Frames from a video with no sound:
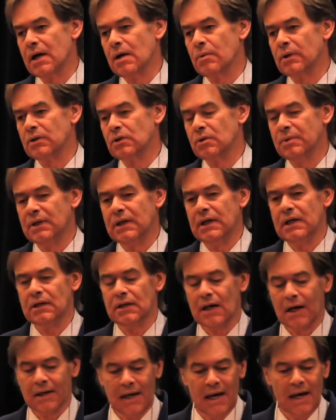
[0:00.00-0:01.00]
What do we need?
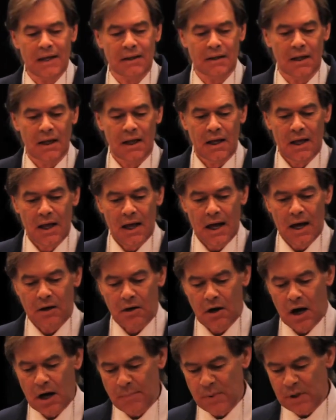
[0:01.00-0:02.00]
Again, a
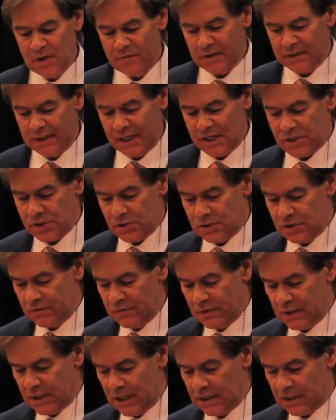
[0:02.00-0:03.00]
copy of a death
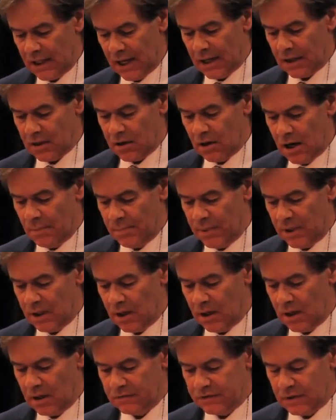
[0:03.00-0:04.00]
certificate, a copy
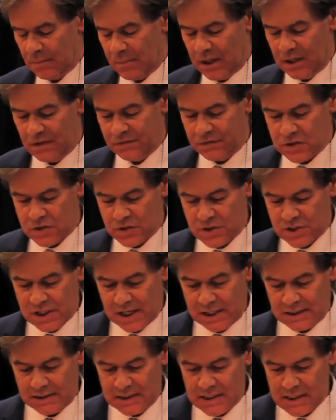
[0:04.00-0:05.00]
of the beneficiary's
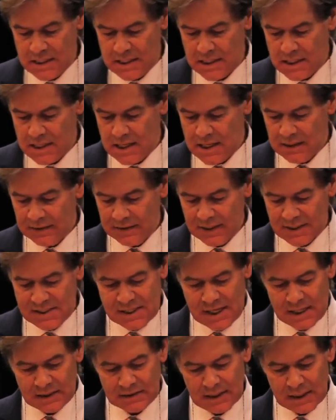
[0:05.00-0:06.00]
ID. They
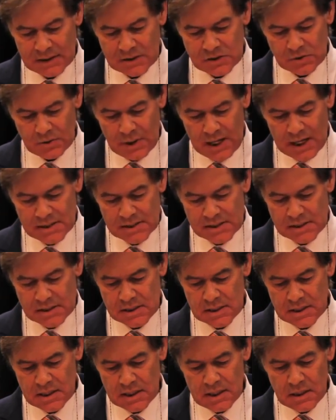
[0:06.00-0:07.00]
sent that to us.
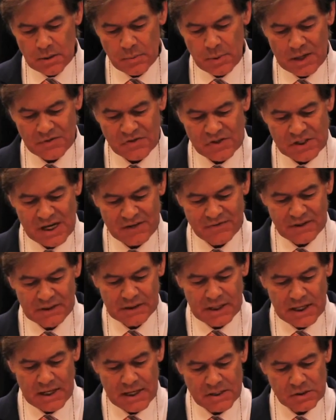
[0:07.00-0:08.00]
We have 7
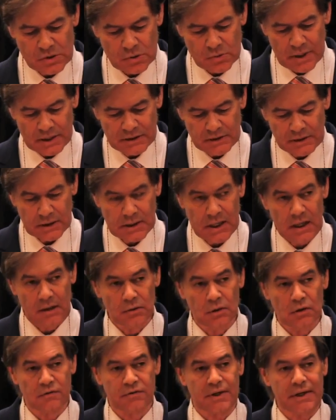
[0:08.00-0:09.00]
days to write the account
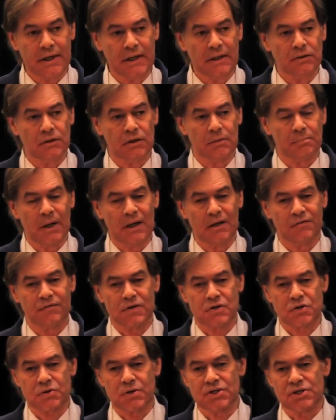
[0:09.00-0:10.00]
over into the
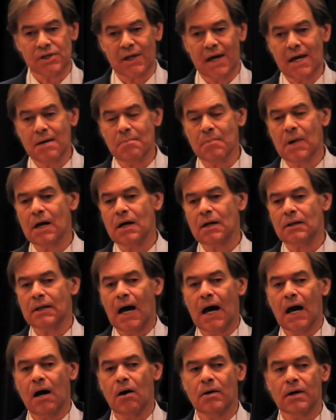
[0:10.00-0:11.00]
beneficiary's name.
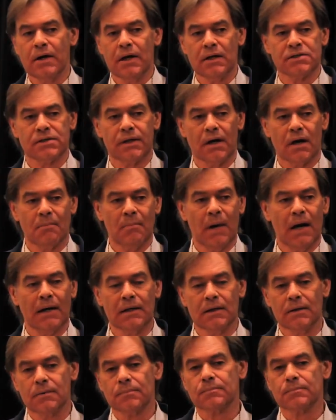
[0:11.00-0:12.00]
Now it's their money.